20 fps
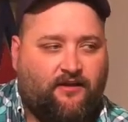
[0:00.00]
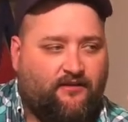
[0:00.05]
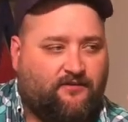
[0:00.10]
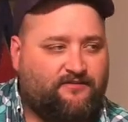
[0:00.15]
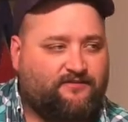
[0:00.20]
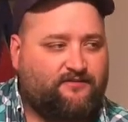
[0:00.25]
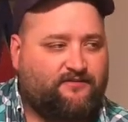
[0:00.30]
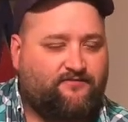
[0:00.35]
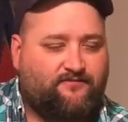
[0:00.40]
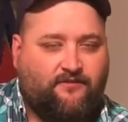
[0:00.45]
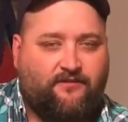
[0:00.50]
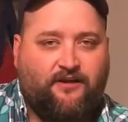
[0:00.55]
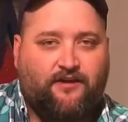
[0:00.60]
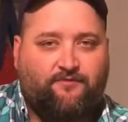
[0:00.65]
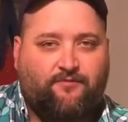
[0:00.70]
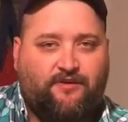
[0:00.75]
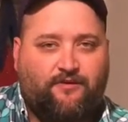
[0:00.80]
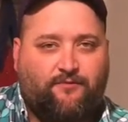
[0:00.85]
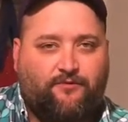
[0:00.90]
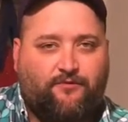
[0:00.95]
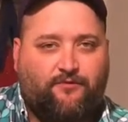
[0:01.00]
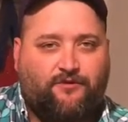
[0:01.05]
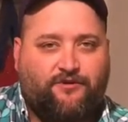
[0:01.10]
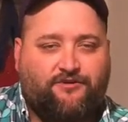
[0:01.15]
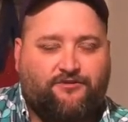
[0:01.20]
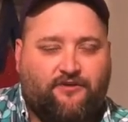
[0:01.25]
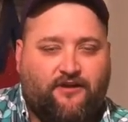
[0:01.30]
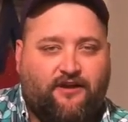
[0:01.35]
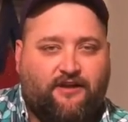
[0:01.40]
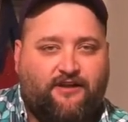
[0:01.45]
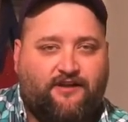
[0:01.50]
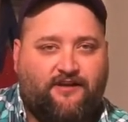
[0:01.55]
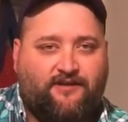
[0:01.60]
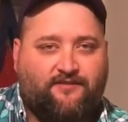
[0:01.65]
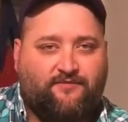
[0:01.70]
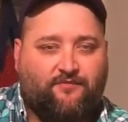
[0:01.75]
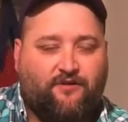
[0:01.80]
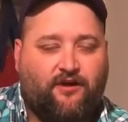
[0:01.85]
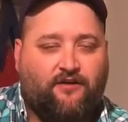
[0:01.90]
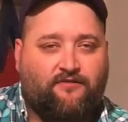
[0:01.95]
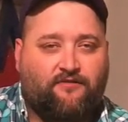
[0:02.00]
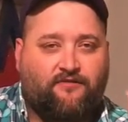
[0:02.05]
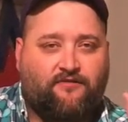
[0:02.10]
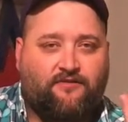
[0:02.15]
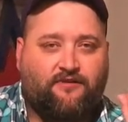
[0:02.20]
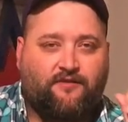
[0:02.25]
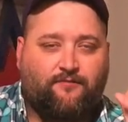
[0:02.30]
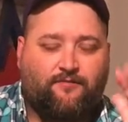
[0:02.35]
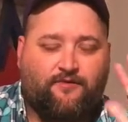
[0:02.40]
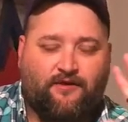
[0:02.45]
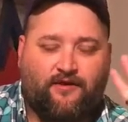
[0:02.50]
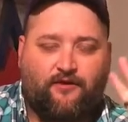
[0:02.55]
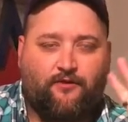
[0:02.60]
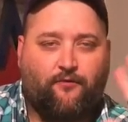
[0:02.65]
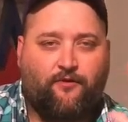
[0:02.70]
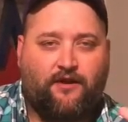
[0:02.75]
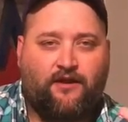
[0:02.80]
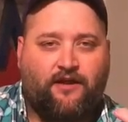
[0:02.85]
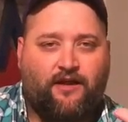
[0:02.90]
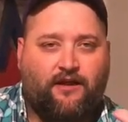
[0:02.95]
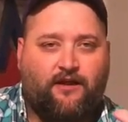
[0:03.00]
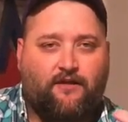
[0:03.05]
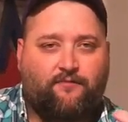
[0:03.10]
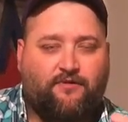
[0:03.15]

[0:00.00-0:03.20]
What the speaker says: honestly feel like people are trying to get sponsorship, and I don't want to hate